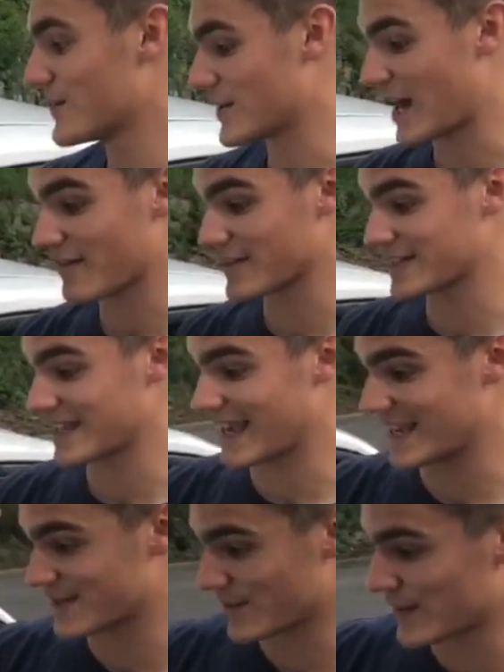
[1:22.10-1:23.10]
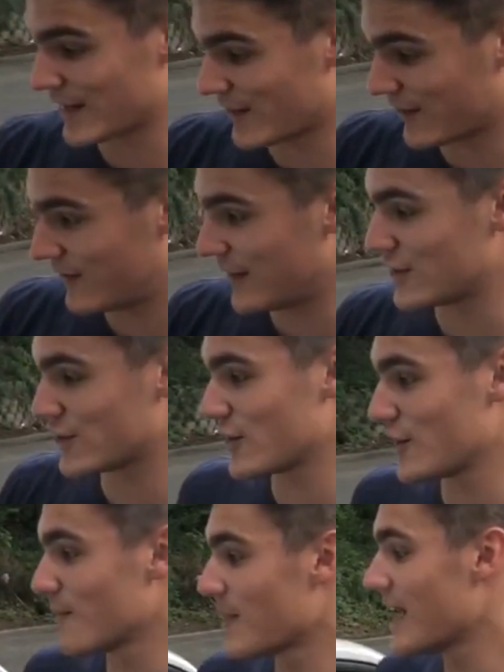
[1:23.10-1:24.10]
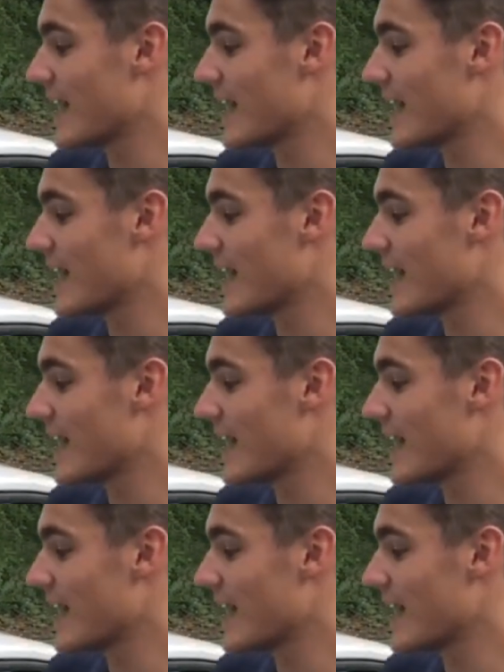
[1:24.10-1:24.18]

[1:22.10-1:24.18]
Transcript: which I have to say is a really good feature.